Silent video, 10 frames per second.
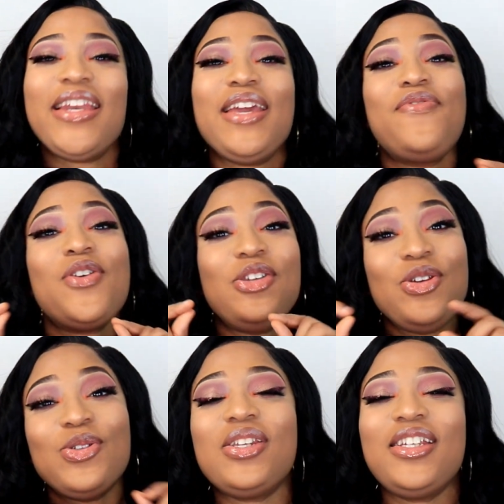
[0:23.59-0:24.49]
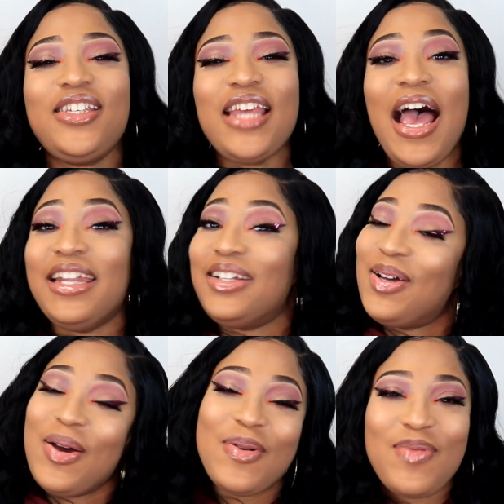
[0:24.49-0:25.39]
And if you're new to this
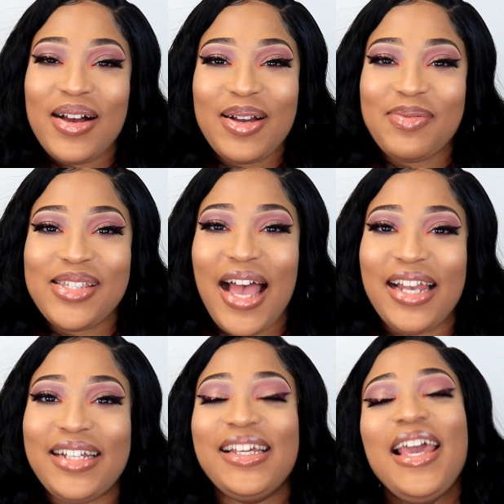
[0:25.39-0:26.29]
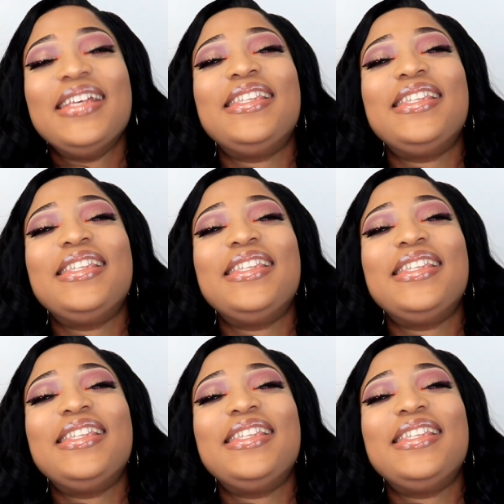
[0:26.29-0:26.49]
channel, welcome darling.